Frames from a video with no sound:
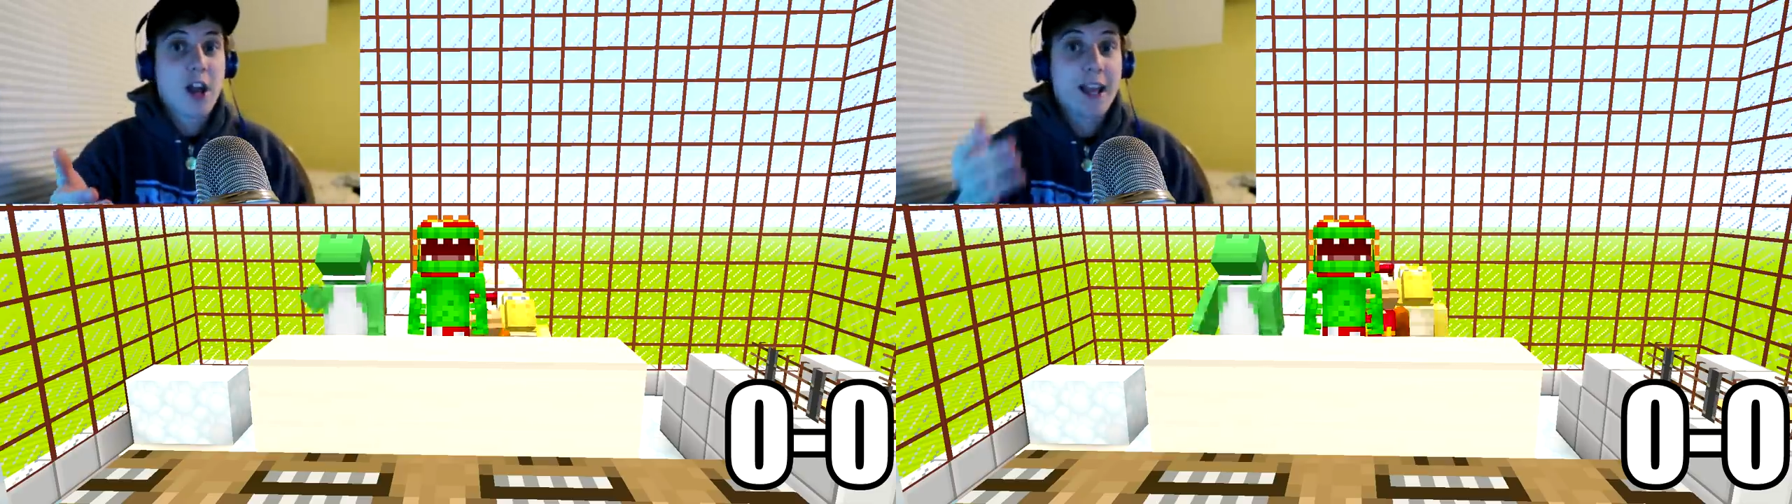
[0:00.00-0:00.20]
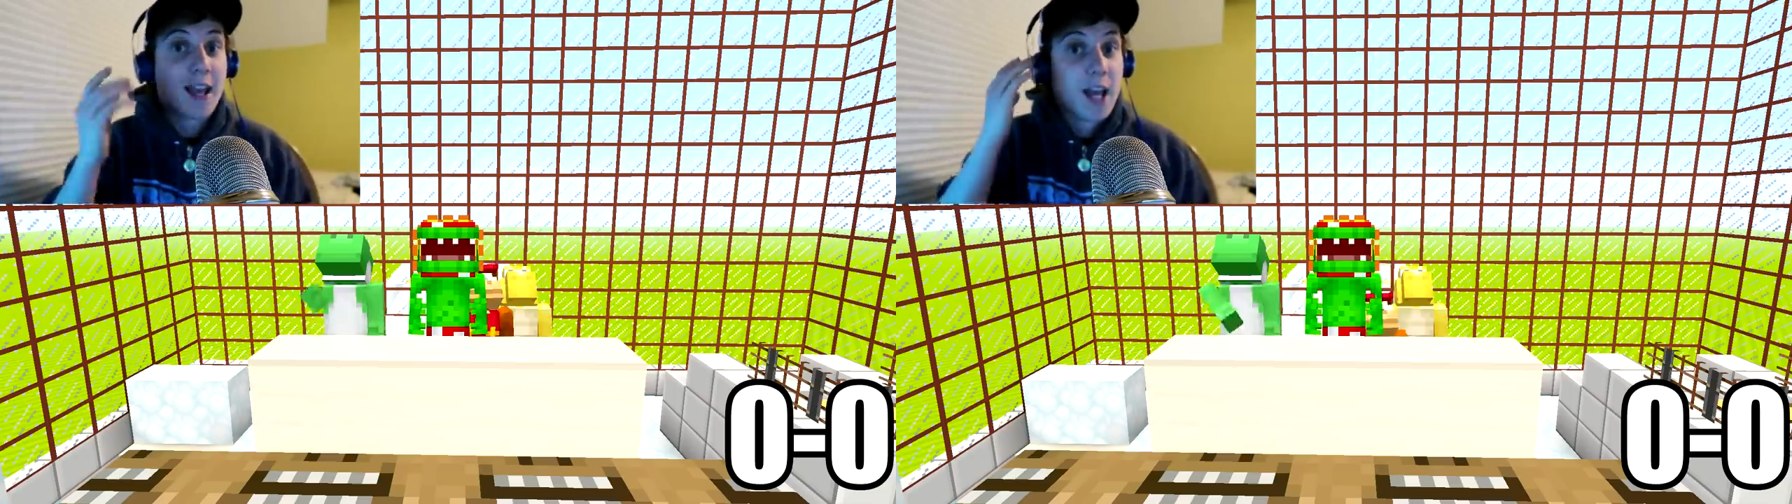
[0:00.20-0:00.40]

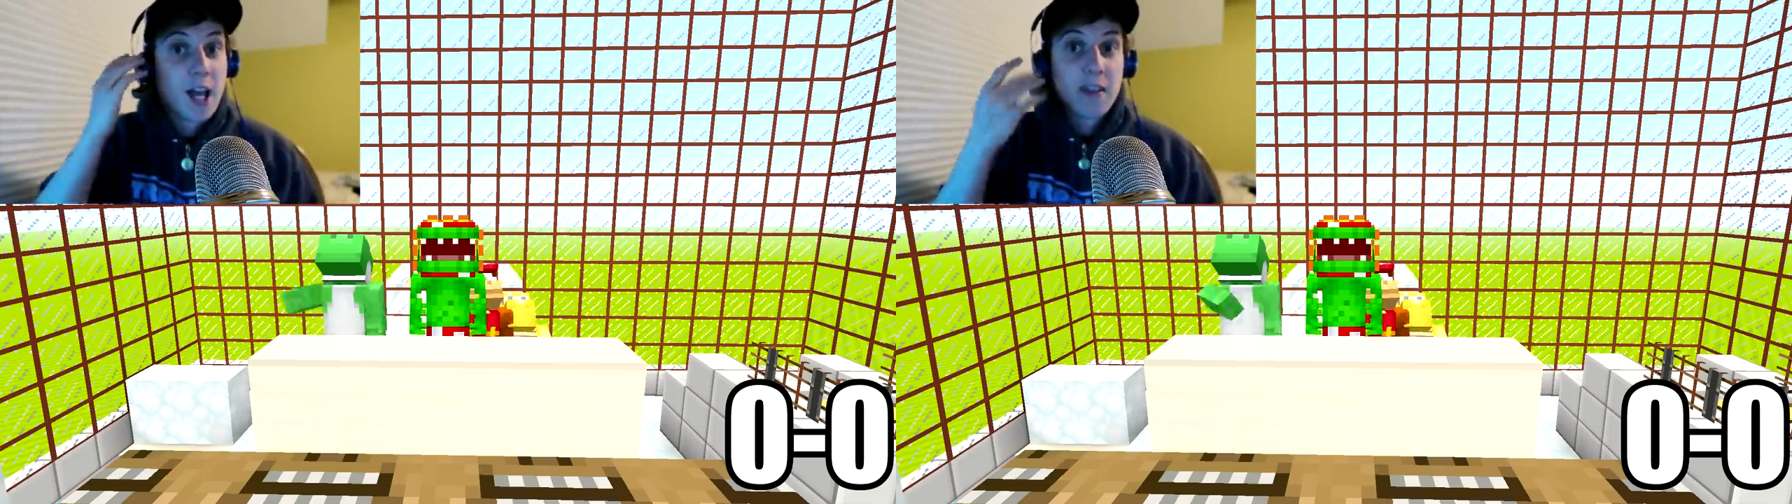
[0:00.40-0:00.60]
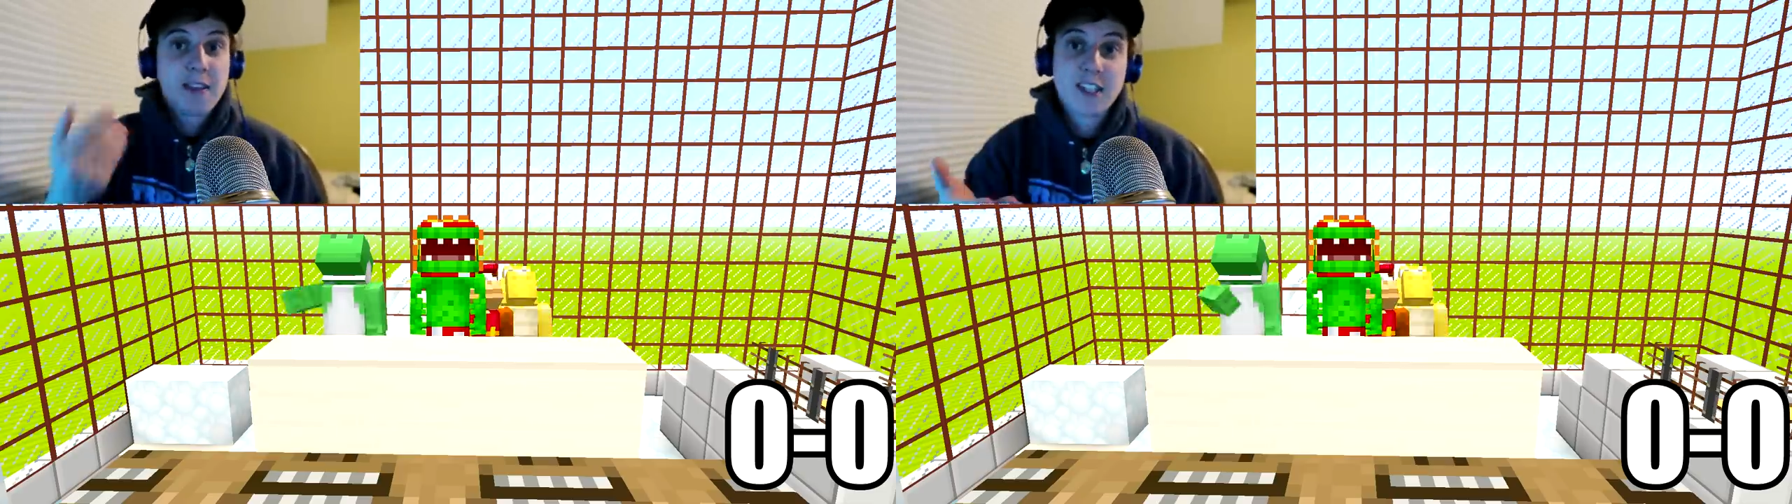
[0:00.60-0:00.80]
like,
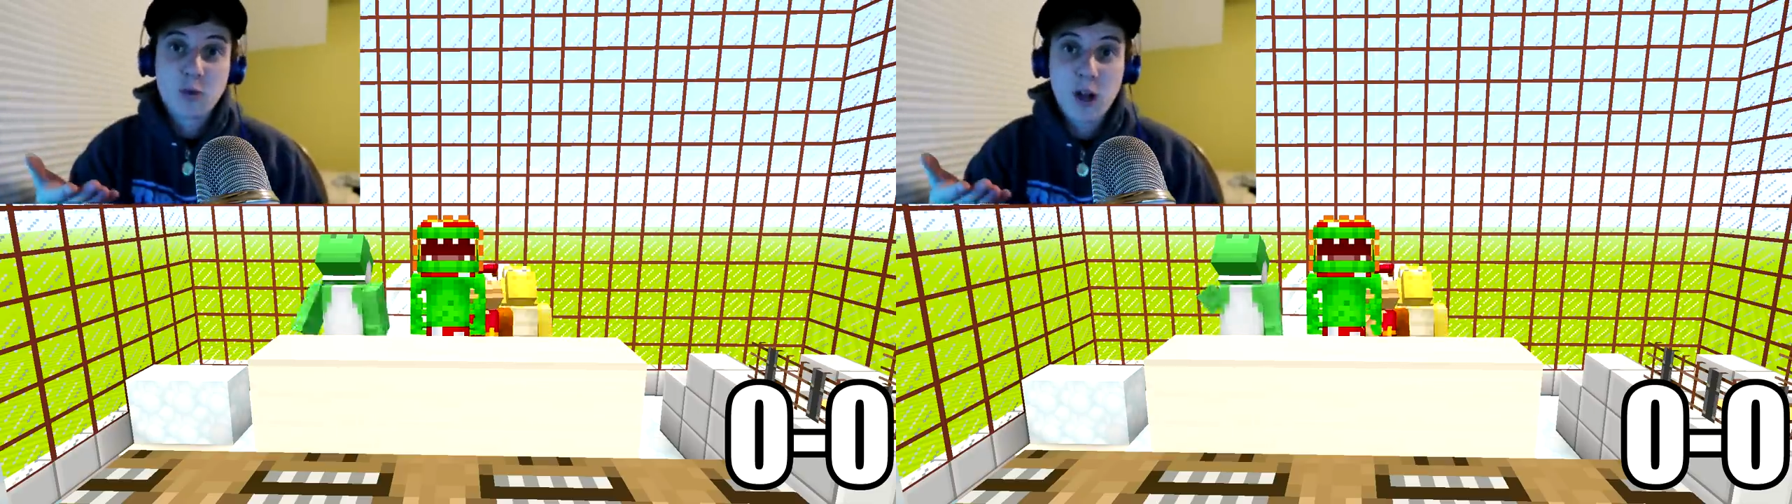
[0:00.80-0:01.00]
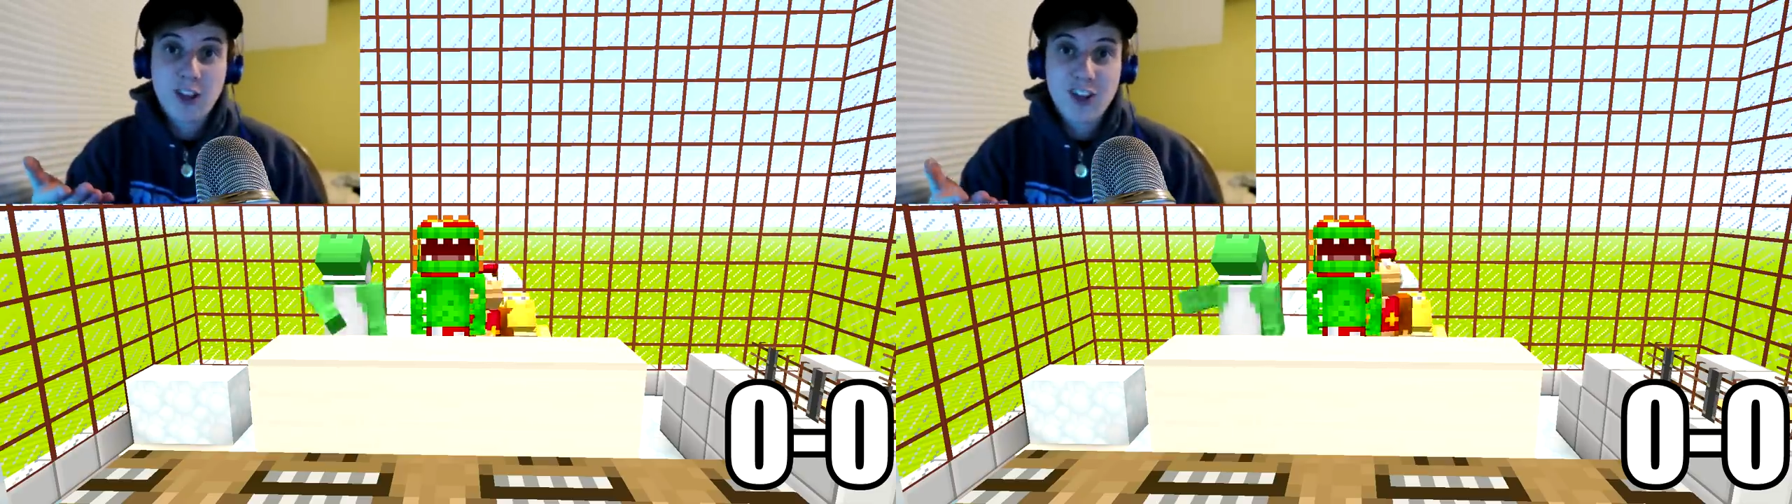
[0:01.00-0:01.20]
this
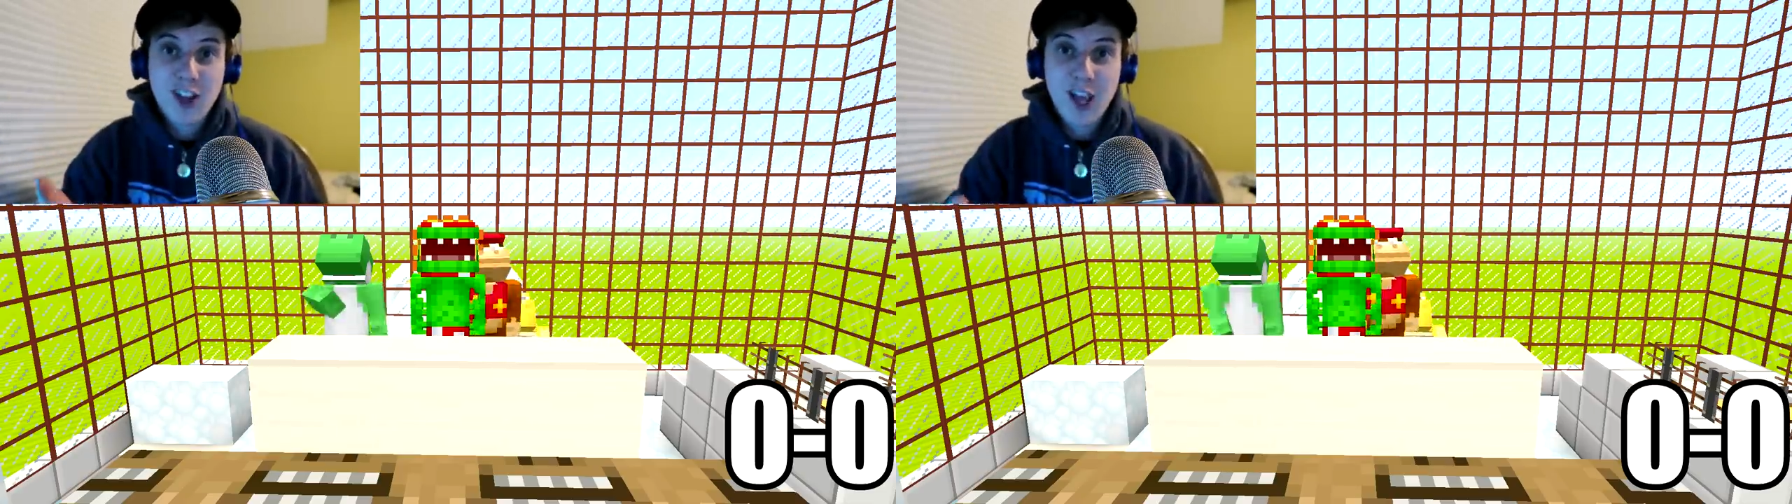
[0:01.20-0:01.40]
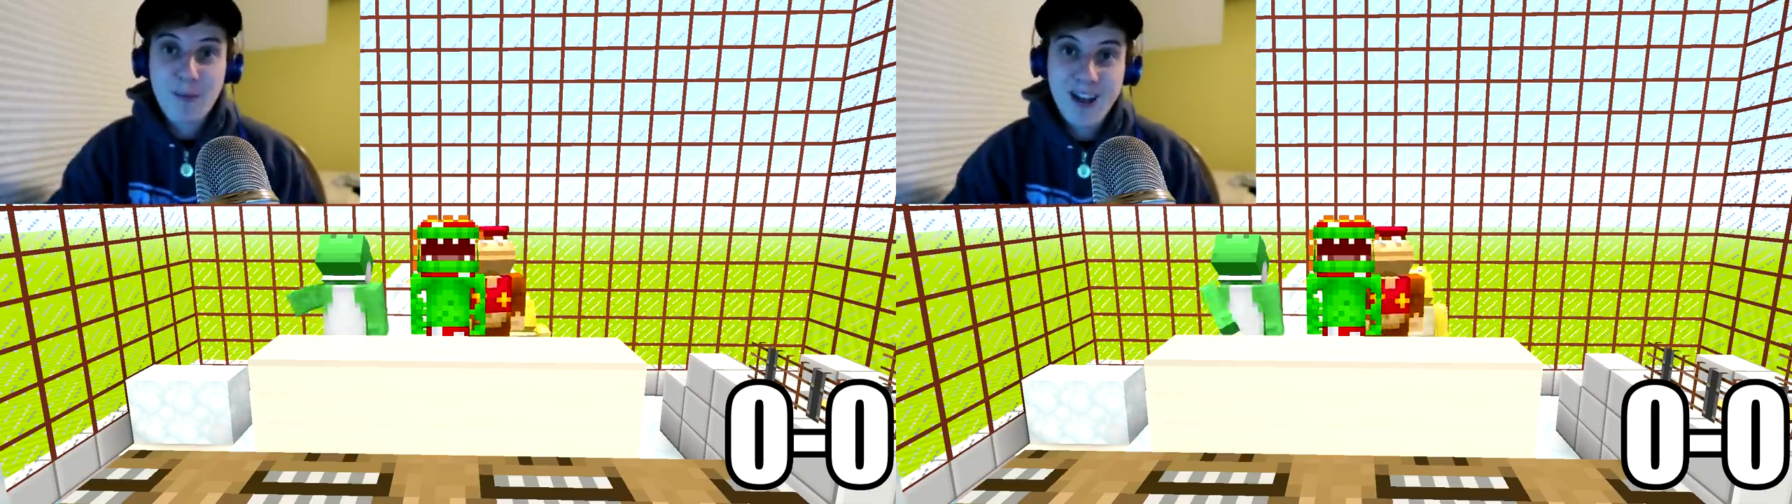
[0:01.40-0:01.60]
is what I look like.